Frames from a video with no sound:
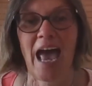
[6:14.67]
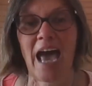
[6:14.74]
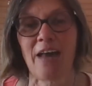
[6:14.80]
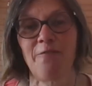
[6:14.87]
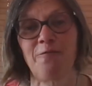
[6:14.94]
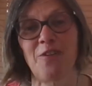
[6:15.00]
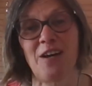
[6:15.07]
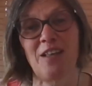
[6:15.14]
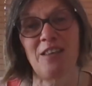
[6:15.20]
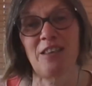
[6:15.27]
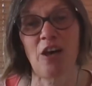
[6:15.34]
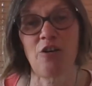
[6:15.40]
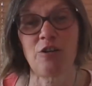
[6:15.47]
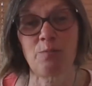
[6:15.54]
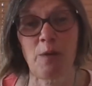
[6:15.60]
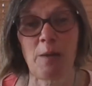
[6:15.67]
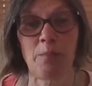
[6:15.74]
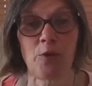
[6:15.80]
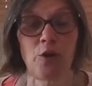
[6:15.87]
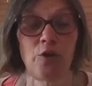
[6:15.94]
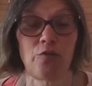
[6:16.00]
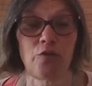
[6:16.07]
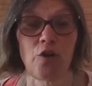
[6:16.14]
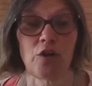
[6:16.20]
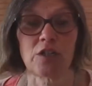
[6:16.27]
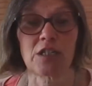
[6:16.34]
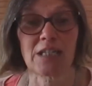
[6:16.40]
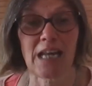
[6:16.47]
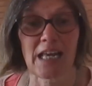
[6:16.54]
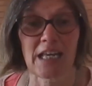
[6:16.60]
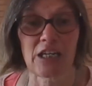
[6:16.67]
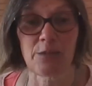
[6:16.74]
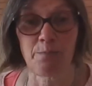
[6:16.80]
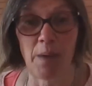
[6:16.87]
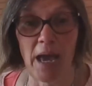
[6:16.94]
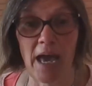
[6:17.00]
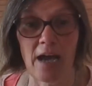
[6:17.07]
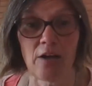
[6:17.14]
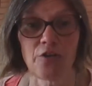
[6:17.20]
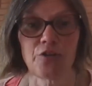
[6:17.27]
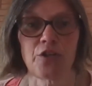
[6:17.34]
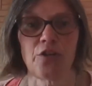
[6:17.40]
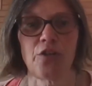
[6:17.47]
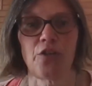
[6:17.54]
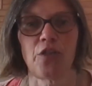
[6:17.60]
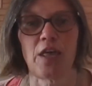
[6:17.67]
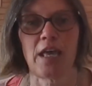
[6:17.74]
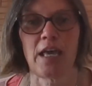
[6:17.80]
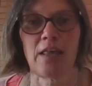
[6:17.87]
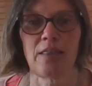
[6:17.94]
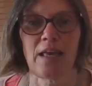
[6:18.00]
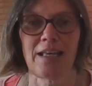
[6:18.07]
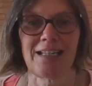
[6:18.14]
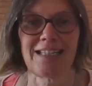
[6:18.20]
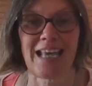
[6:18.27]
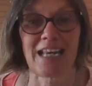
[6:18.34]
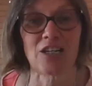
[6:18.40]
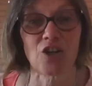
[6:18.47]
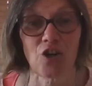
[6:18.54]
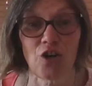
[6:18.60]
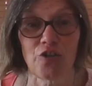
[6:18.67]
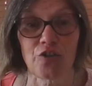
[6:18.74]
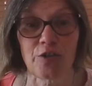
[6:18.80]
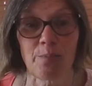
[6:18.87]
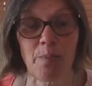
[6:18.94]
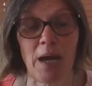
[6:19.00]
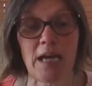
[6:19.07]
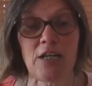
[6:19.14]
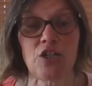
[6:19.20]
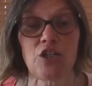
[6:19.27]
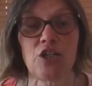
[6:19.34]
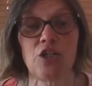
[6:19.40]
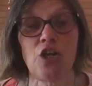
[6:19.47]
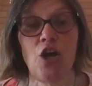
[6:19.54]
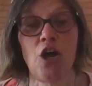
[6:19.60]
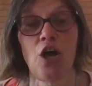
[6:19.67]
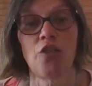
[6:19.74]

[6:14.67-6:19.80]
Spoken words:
And for those people who've got sluggish bowels, so that they tend to constipation,